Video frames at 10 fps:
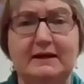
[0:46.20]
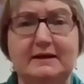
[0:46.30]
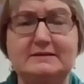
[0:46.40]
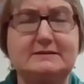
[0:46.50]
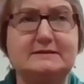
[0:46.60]

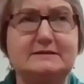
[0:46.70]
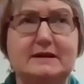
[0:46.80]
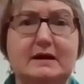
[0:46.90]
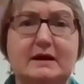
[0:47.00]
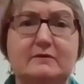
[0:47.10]
It's
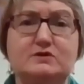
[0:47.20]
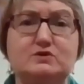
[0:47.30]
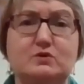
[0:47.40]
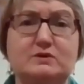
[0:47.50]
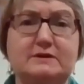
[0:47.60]
a
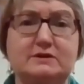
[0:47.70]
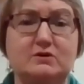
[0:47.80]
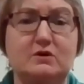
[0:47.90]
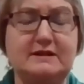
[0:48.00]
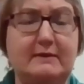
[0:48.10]
resource that's
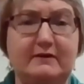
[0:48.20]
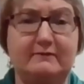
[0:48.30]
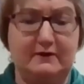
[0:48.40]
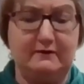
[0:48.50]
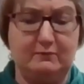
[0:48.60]
got something
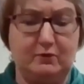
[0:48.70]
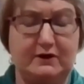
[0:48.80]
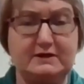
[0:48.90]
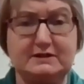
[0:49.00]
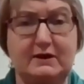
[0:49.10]
for
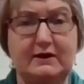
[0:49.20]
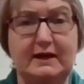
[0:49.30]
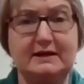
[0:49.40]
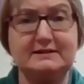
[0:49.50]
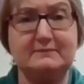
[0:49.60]
everybody. So it
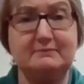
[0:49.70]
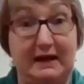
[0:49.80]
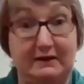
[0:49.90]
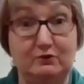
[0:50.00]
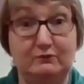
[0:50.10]
has a
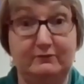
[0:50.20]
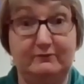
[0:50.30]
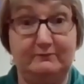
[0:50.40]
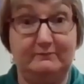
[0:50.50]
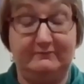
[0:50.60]
manual
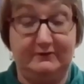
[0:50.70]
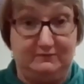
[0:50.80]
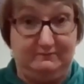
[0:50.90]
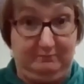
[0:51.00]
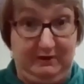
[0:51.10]
for
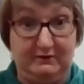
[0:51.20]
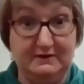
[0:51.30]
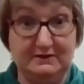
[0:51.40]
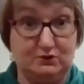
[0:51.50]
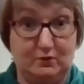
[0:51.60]

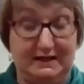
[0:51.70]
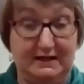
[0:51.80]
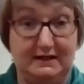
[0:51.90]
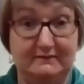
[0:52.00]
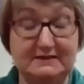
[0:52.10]
parents or
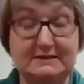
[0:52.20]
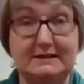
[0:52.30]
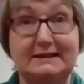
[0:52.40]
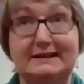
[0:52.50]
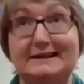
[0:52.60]
caregivers,
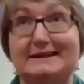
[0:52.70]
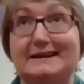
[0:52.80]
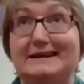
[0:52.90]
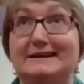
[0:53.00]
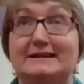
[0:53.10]

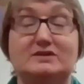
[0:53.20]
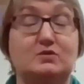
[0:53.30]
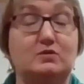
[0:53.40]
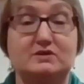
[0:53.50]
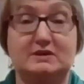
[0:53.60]
and it
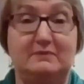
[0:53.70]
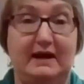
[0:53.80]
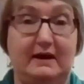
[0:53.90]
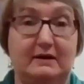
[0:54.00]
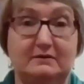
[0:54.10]
talks
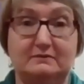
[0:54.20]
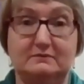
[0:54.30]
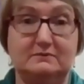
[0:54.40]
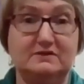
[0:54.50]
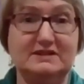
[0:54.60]
about
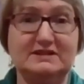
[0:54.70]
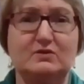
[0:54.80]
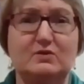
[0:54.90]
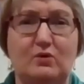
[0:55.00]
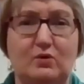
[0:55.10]
just
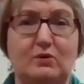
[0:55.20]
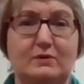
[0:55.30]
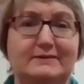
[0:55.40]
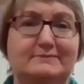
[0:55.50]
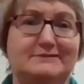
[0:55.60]

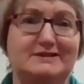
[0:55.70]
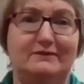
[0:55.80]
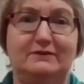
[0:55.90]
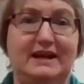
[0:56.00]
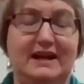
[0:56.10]
all the
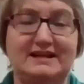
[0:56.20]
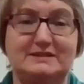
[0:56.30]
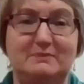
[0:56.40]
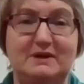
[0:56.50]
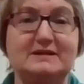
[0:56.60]
different
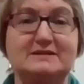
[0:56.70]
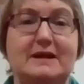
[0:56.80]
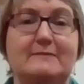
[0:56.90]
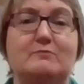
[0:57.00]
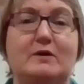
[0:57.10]
aspects
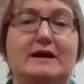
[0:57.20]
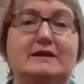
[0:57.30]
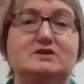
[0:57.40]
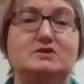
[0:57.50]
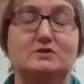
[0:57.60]
and
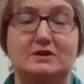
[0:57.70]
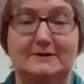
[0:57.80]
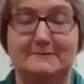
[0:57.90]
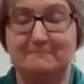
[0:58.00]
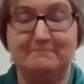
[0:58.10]
ways you
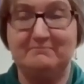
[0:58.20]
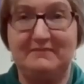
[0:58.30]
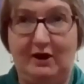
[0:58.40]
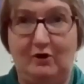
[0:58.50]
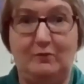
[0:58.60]
can
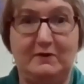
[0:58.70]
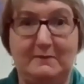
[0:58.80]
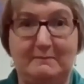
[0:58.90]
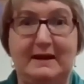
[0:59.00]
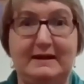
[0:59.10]
help
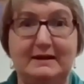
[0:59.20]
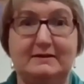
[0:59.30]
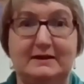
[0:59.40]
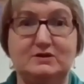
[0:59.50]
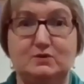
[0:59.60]
make
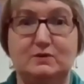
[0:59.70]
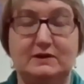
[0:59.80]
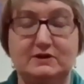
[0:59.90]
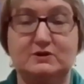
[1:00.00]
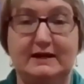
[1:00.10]
that
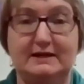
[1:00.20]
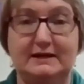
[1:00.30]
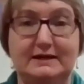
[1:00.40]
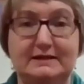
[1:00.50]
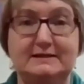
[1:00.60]
toilet
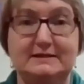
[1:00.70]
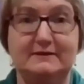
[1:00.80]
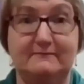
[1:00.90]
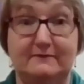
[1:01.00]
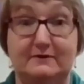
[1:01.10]
training
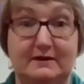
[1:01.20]
easier for